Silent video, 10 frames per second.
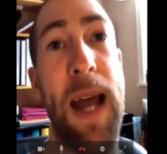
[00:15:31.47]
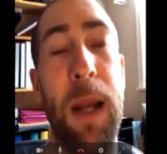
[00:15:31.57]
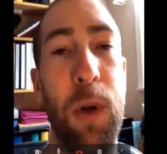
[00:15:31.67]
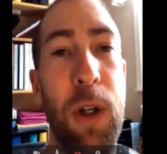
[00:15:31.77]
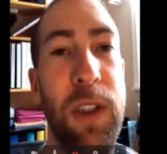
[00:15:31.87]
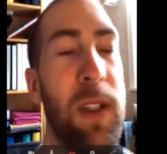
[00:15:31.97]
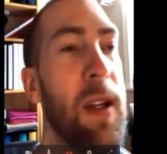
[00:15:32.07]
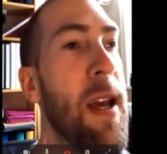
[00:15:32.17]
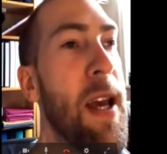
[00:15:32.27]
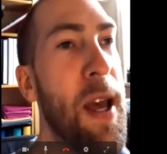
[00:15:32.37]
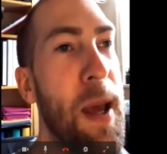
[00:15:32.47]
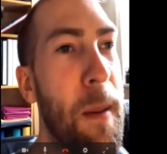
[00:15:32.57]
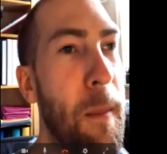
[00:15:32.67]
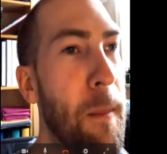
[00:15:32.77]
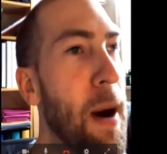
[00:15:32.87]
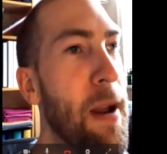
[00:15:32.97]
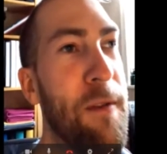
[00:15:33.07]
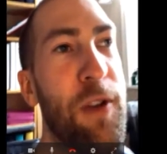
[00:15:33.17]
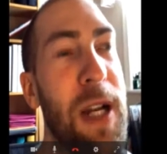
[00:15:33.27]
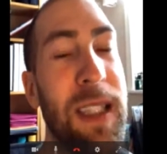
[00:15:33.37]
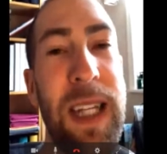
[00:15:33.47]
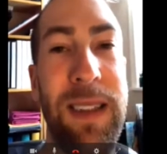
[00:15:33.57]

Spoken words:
or AdWords. But if